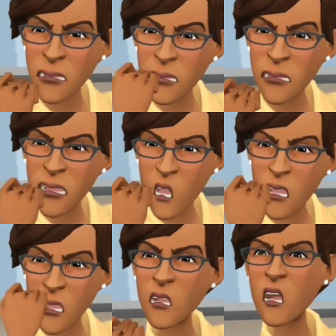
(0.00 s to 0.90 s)
You
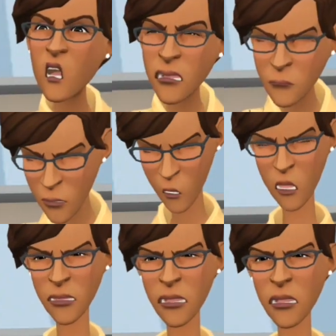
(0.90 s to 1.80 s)
can't talk to me
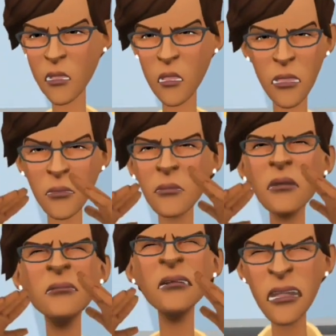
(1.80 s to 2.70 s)
that way. I'm
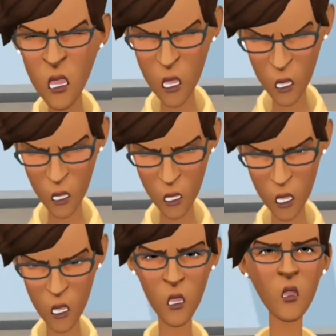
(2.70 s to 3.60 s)
gonna go ahead and
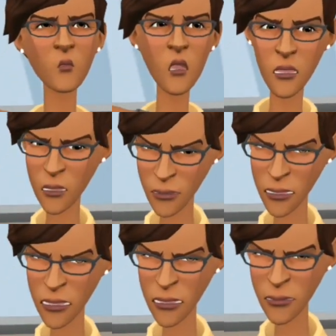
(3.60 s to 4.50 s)
report you to your facility.